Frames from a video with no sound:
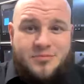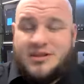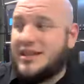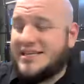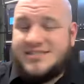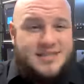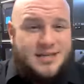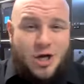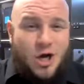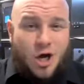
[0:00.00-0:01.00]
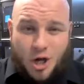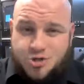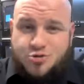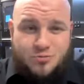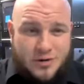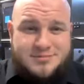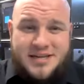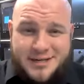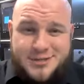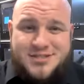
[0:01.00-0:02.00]
less than 100
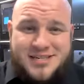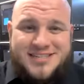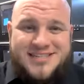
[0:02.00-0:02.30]
reptiles,